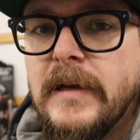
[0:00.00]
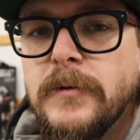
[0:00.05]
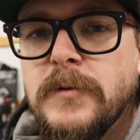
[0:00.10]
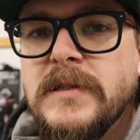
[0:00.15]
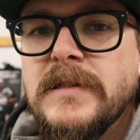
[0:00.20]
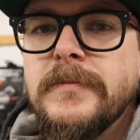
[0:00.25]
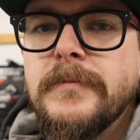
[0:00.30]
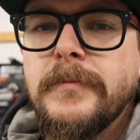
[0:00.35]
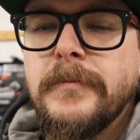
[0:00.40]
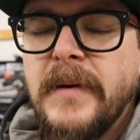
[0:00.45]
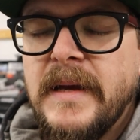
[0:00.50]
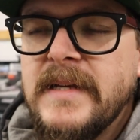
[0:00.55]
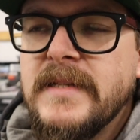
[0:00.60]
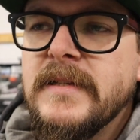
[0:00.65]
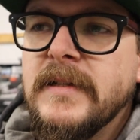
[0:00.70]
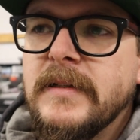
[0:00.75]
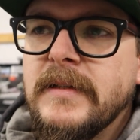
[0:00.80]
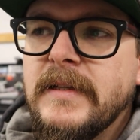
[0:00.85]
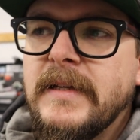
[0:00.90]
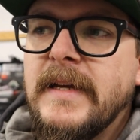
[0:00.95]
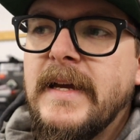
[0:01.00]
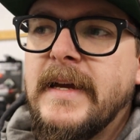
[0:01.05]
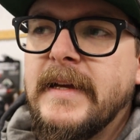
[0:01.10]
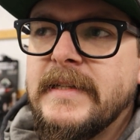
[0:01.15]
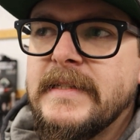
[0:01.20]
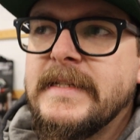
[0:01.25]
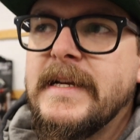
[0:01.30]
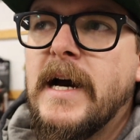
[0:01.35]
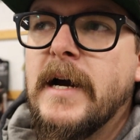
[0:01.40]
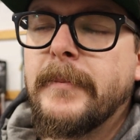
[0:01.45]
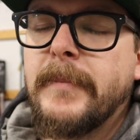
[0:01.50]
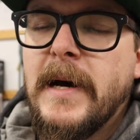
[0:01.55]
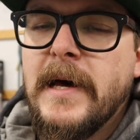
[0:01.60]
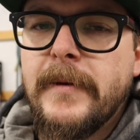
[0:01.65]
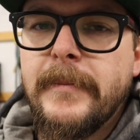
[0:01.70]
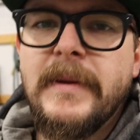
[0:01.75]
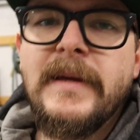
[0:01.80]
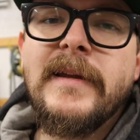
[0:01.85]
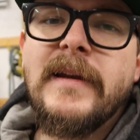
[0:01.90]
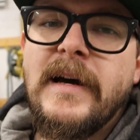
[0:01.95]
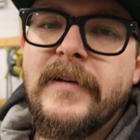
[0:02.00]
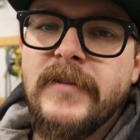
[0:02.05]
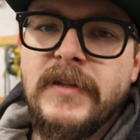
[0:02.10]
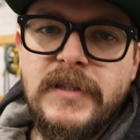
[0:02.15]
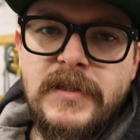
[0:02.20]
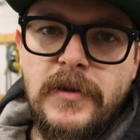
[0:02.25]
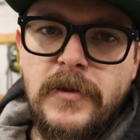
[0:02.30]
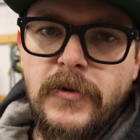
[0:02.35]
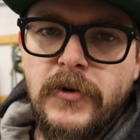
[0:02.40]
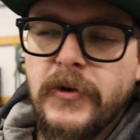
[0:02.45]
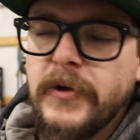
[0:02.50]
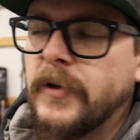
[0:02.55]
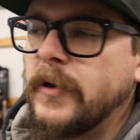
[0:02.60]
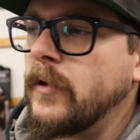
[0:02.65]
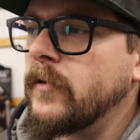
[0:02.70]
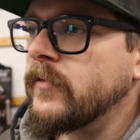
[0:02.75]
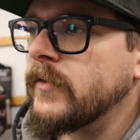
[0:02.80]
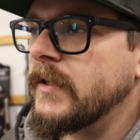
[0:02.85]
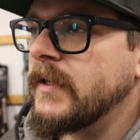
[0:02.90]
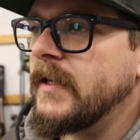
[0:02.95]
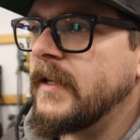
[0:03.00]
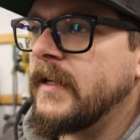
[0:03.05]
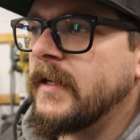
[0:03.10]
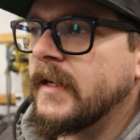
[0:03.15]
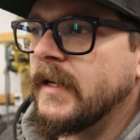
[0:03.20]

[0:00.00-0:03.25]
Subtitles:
It was basically a stock bottom end, obviously 30 over,